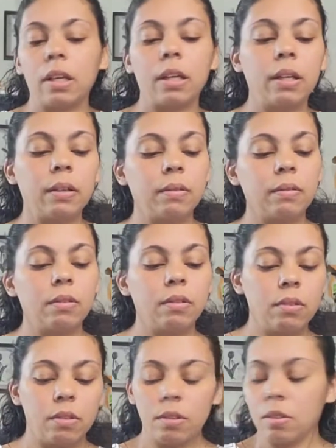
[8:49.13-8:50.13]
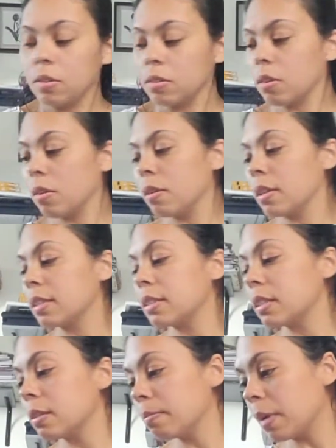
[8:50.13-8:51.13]
Okay, so
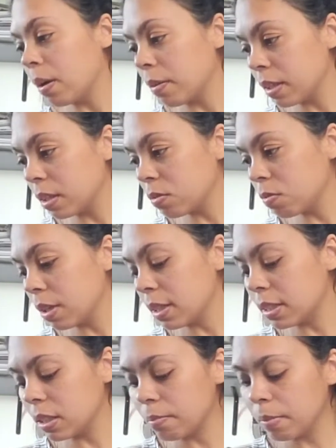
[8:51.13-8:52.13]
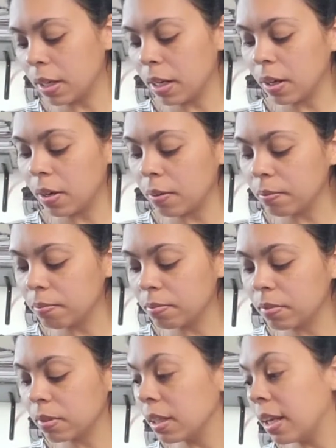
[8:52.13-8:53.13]
it's about, this one is about
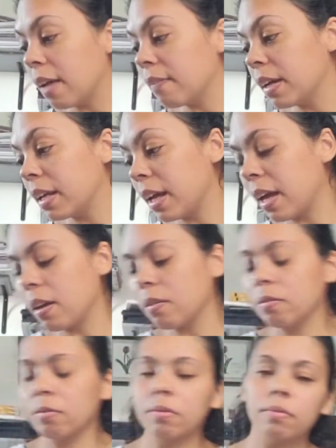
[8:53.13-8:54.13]
11 and a half.